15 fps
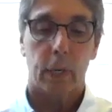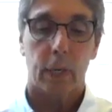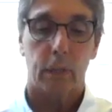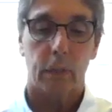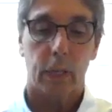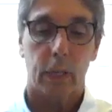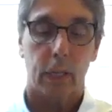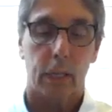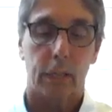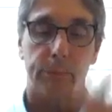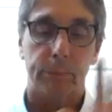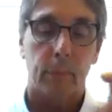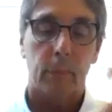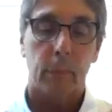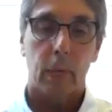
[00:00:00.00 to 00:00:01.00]
a
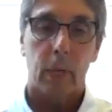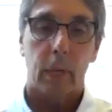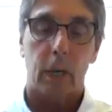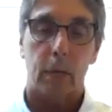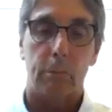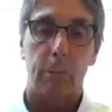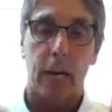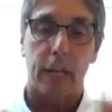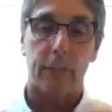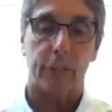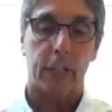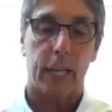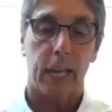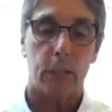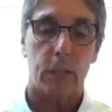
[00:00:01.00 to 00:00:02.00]

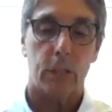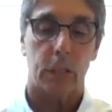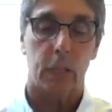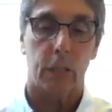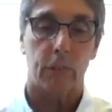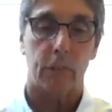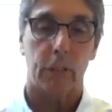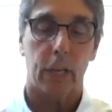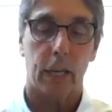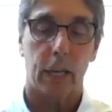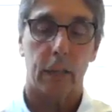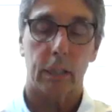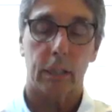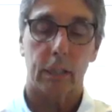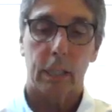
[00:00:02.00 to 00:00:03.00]
modification of
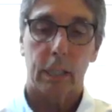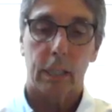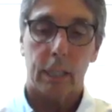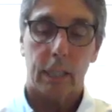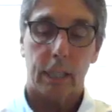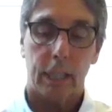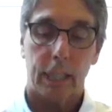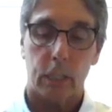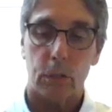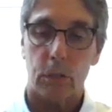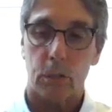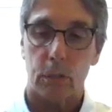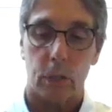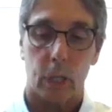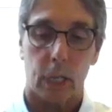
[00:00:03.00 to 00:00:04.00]
an
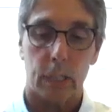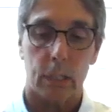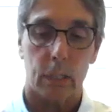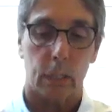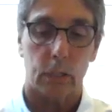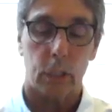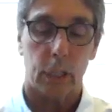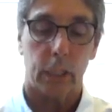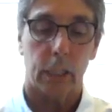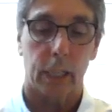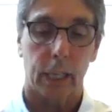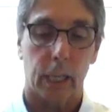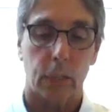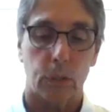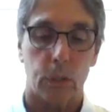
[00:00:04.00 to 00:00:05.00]
exercise, a
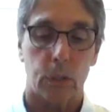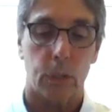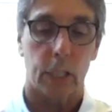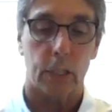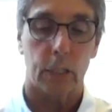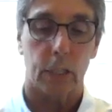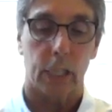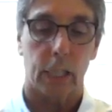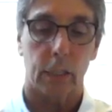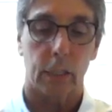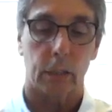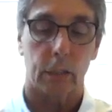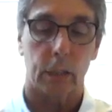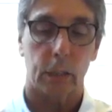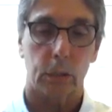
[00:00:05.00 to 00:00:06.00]
Qigong exercise that I learned.